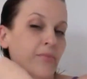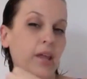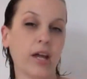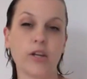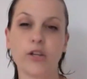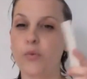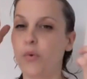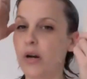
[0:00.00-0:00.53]

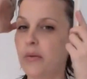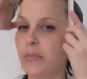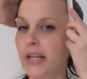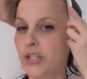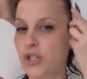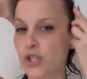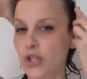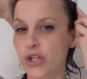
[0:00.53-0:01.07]
And you want to make
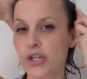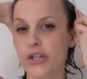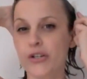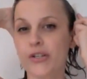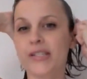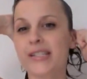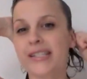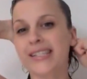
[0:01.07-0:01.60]
sure
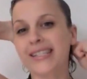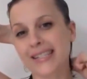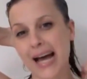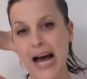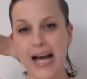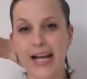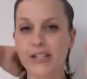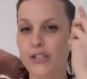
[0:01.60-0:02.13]
your
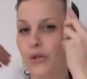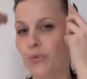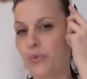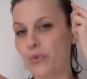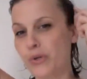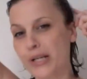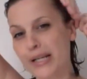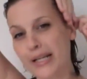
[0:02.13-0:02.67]
sides are
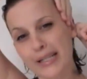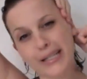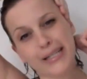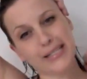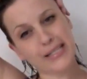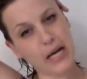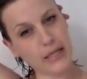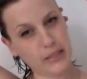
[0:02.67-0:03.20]

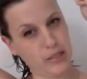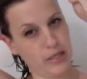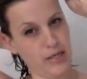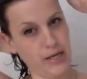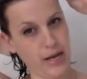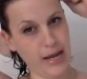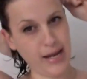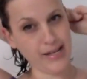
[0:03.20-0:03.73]
really tucked
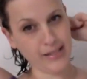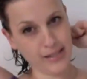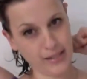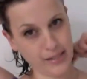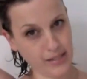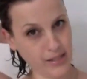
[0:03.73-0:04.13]
in nice.